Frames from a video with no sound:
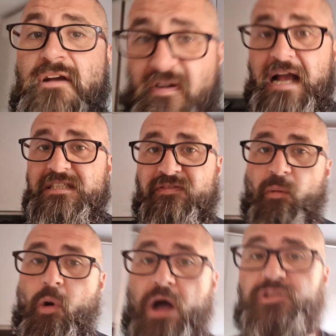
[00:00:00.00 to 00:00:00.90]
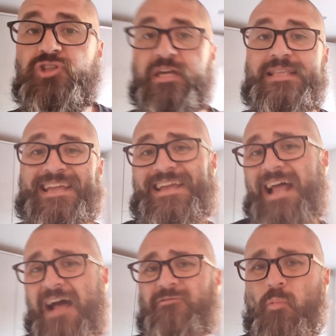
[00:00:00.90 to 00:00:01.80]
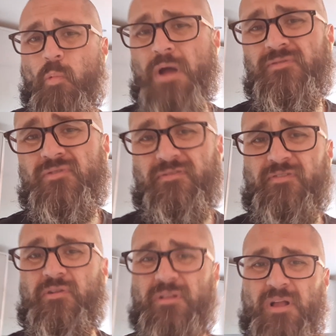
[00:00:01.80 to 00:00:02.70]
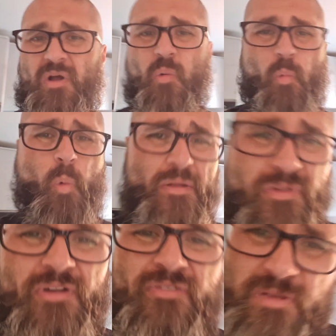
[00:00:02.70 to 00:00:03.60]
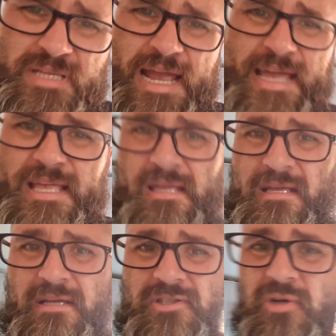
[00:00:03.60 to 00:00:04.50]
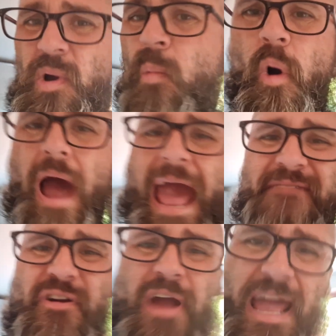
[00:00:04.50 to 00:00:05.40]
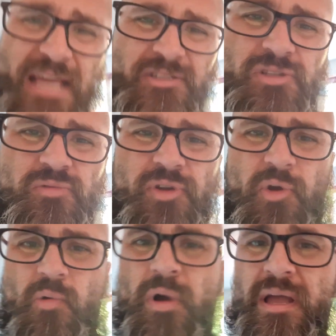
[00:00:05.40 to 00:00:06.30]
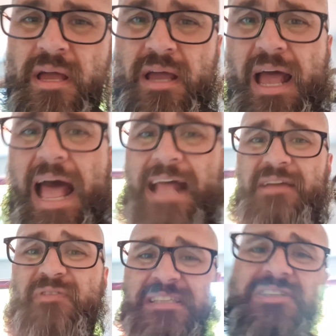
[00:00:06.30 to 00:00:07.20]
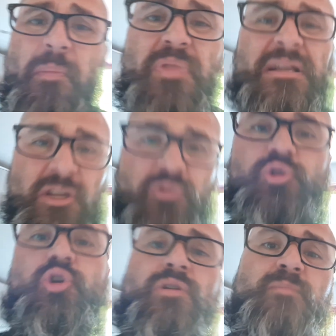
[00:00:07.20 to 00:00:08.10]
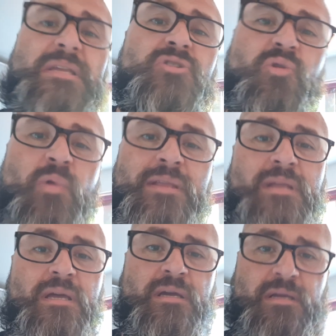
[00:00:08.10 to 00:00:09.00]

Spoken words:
Thanks for watching. Have a wonderful, wonderful day doing whatever it is you do. And if it's something that you shouldn't be doing,